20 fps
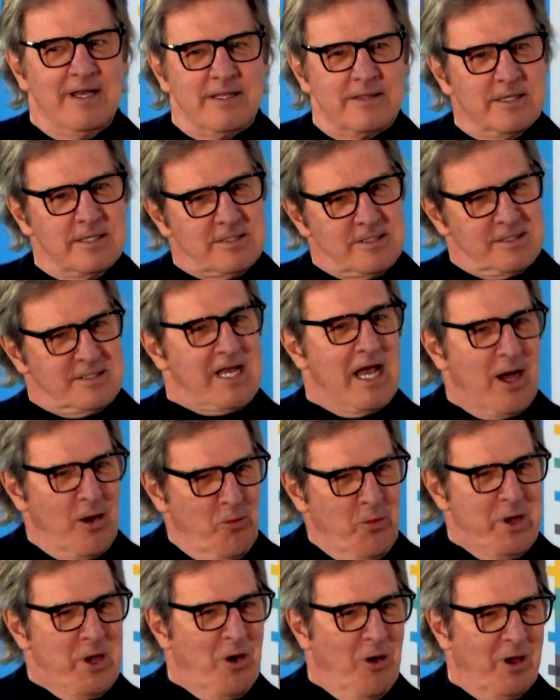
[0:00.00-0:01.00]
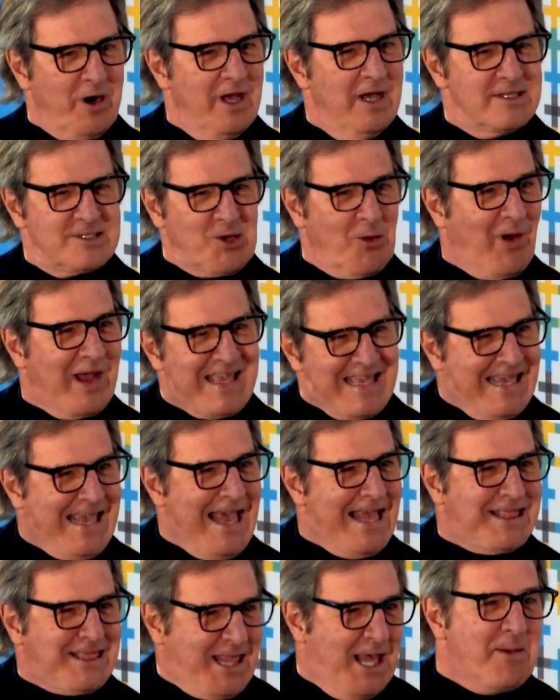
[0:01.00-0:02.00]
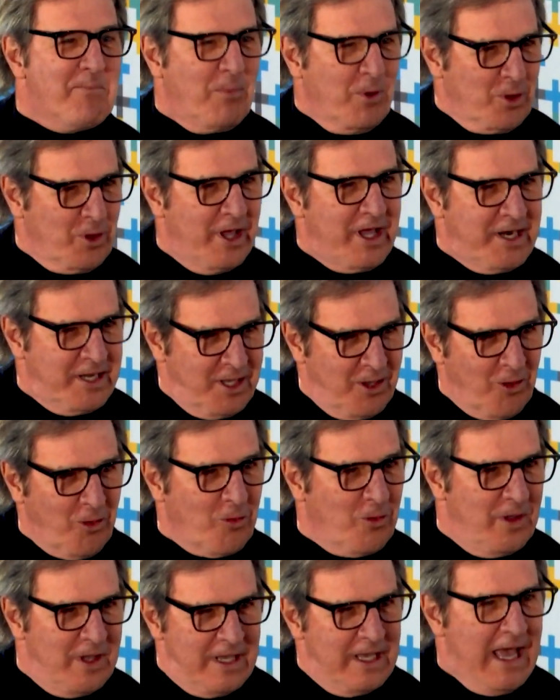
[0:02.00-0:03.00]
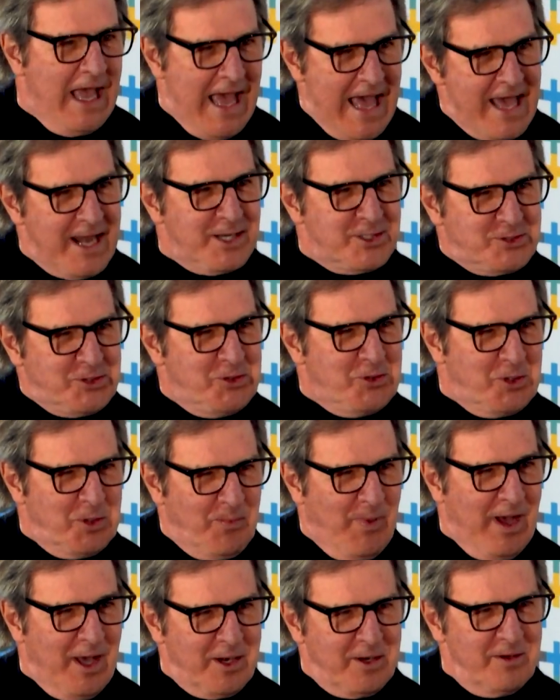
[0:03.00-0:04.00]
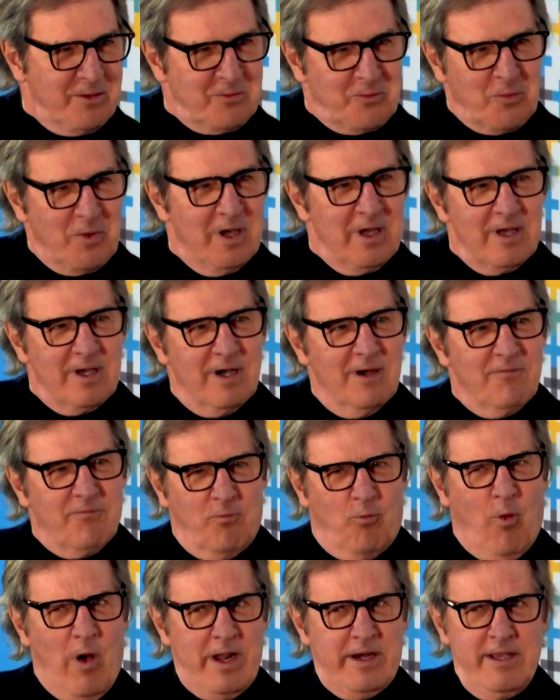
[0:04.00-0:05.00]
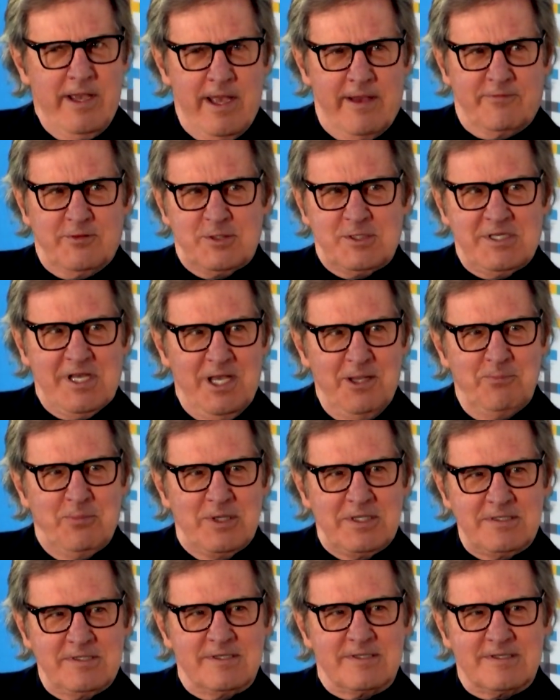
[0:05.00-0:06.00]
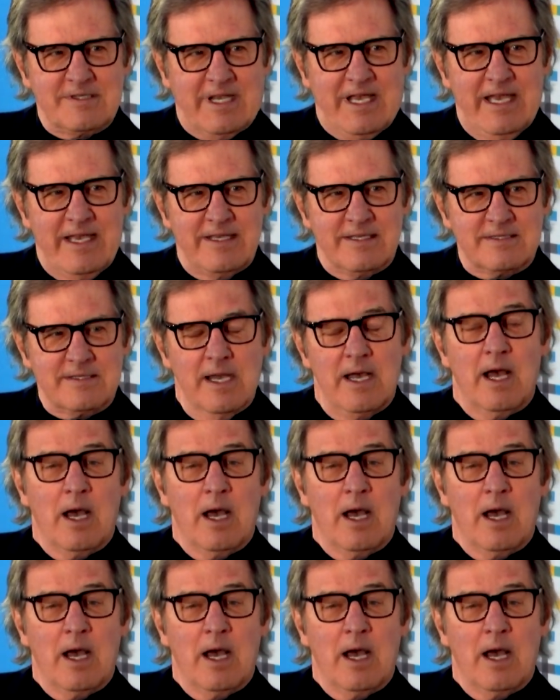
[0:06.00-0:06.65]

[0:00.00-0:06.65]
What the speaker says: This is how we are. So I get that millennial attitude about it, of why do you have to say business case?